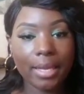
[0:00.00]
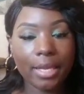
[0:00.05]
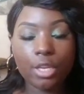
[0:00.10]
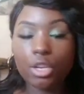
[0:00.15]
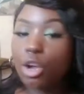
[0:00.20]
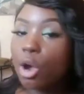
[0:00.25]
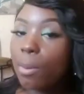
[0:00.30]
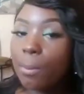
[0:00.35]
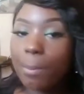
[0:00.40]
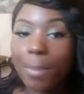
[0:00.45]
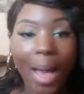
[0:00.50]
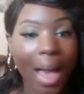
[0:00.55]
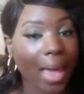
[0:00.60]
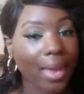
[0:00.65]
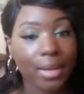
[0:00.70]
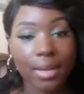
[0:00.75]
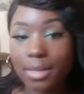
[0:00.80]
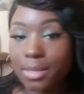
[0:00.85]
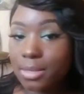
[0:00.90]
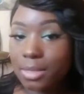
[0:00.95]
Your
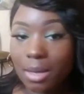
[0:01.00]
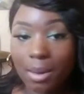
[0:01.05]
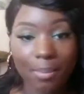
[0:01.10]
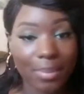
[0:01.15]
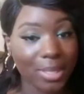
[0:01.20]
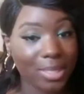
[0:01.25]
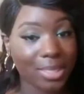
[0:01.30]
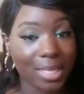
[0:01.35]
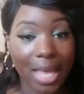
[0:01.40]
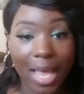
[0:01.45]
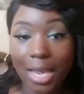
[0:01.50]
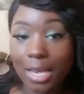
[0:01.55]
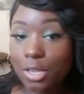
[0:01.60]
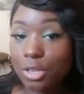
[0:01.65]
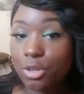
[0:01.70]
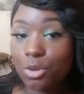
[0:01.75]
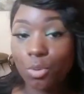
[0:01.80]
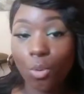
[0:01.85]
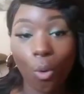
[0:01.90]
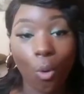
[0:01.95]
body is going to be
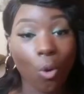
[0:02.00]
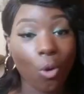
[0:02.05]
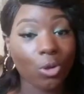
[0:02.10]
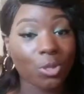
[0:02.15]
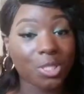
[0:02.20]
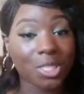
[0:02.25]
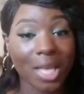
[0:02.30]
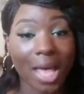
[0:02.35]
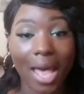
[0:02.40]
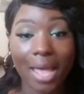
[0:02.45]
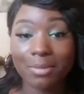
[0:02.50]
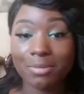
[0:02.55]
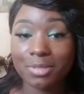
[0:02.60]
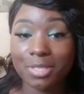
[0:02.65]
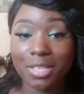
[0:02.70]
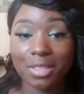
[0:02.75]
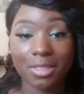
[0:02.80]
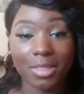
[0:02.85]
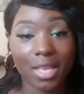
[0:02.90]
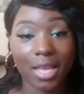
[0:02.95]
telling you all types
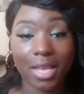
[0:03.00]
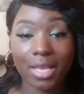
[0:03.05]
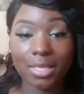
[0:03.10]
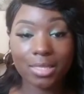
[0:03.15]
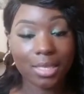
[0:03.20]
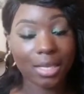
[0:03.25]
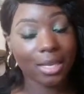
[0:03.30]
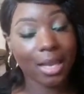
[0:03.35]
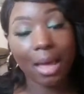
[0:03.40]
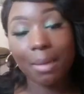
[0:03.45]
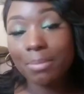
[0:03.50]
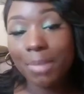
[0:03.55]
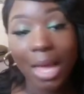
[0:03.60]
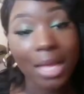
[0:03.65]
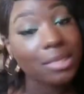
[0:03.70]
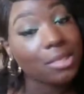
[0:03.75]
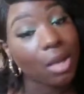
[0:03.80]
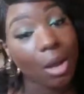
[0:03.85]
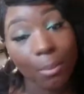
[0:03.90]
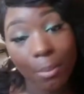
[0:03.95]
of things. And I'm
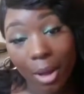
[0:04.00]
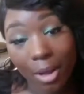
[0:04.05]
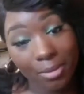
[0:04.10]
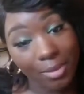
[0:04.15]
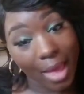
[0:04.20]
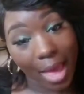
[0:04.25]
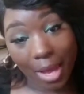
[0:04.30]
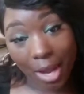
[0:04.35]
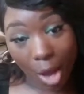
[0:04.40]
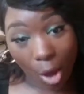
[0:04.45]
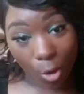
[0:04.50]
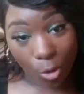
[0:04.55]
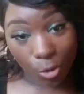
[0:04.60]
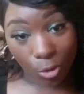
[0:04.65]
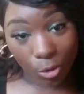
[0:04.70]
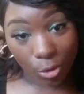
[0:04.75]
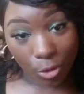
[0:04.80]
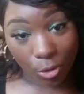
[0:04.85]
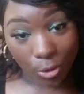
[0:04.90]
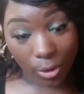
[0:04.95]
not talking about that
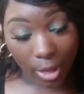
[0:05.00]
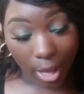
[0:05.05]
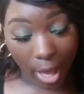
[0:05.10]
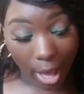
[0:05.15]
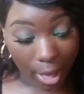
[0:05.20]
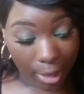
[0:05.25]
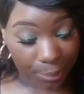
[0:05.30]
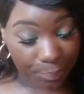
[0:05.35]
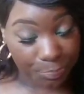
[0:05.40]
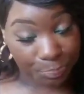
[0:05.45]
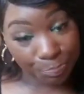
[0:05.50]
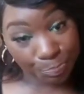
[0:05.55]
hunger, okay?